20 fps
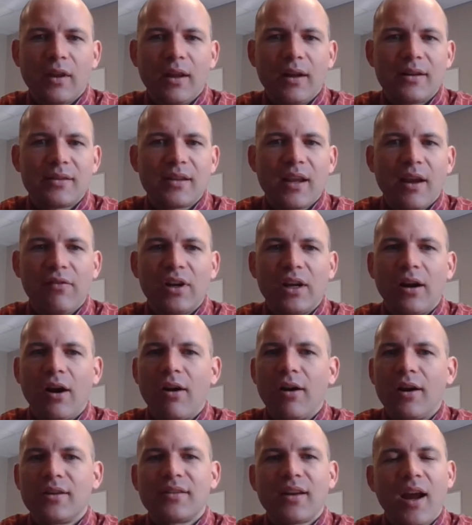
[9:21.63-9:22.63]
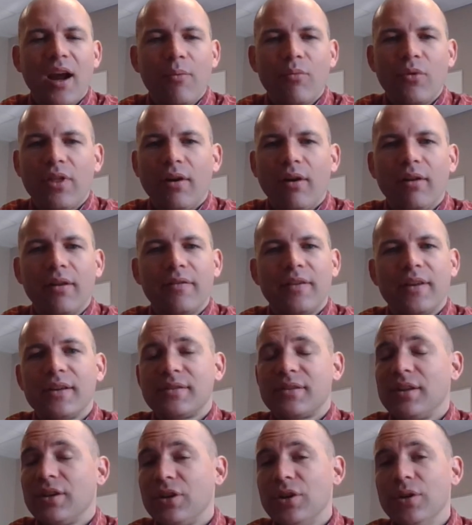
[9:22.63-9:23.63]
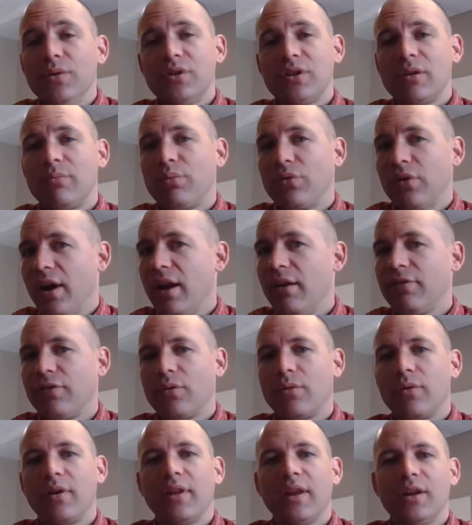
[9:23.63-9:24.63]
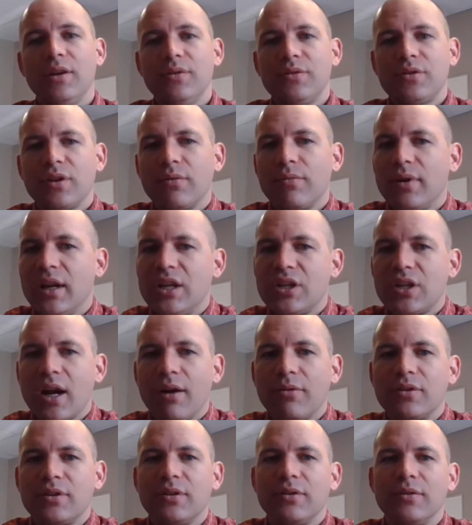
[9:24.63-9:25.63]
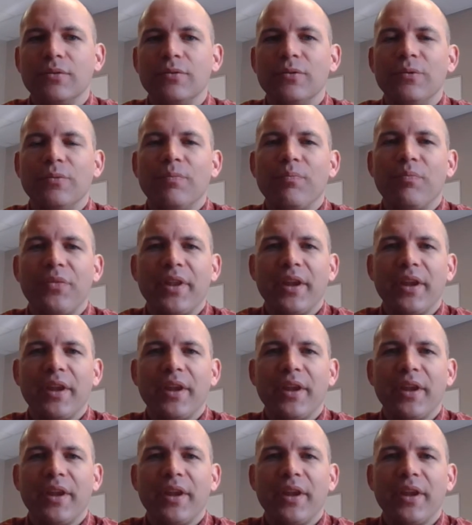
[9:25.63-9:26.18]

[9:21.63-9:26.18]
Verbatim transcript: that is having a hard time with all of this that you should pray for, that you should reach out to.